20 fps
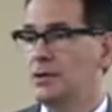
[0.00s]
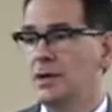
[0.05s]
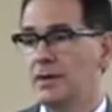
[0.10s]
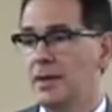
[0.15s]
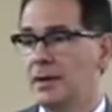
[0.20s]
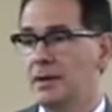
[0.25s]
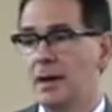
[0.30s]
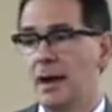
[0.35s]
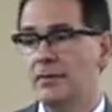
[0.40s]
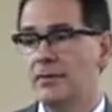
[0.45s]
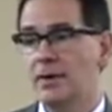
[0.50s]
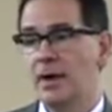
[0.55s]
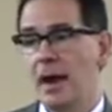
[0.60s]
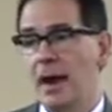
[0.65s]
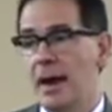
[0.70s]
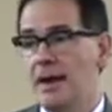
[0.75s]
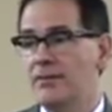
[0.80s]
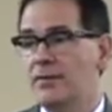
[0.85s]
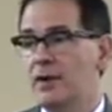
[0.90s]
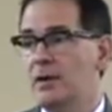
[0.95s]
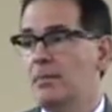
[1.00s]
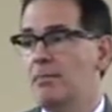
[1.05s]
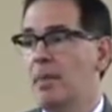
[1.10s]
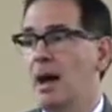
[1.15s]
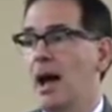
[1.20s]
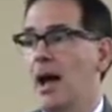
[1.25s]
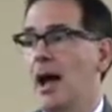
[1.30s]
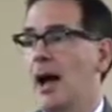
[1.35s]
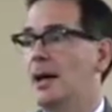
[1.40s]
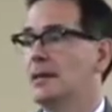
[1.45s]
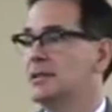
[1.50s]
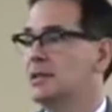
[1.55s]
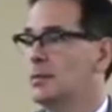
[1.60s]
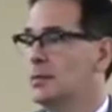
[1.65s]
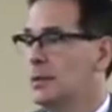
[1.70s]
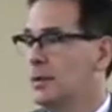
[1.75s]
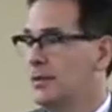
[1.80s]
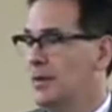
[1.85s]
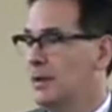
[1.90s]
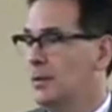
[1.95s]
Do they cover every
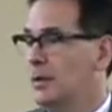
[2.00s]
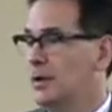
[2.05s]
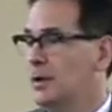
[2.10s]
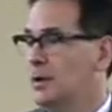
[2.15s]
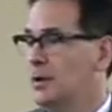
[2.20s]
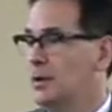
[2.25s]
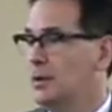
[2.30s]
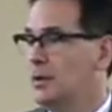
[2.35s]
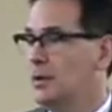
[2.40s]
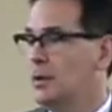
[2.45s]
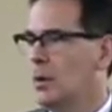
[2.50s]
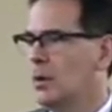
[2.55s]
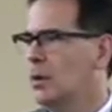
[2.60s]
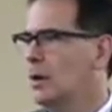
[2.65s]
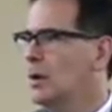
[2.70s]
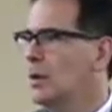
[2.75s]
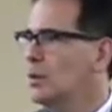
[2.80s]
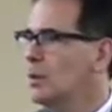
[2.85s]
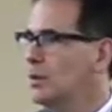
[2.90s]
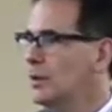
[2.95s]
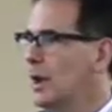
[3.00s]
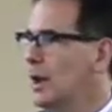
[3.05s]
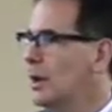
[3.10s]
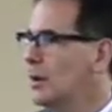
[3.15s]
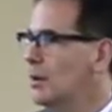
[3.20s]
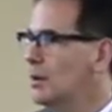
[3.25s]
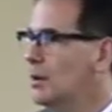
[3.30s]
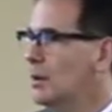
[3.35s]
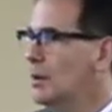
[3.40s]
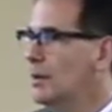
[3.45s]
possible thing we can do in court? No.